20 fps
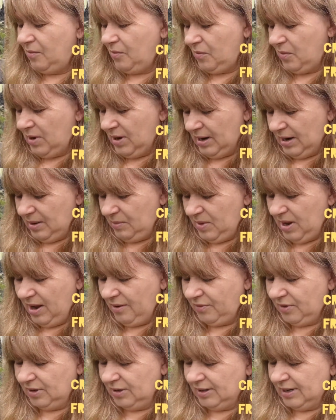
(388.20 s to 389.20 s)
Well, I'm
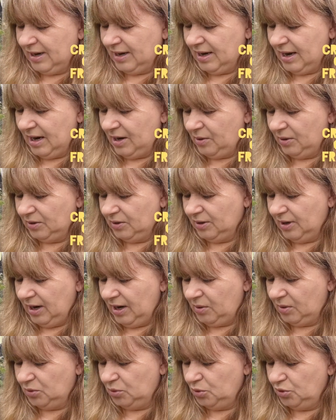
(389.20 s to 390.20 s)
having the
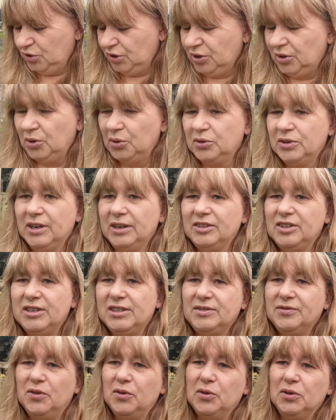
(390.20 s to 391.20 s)
aquadulce Claudia
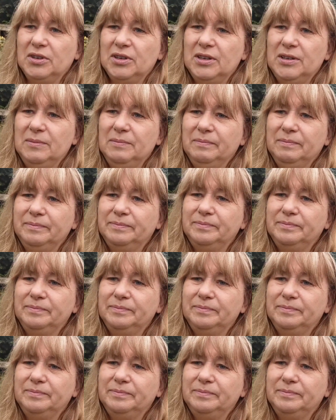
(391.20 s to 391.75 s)
just for the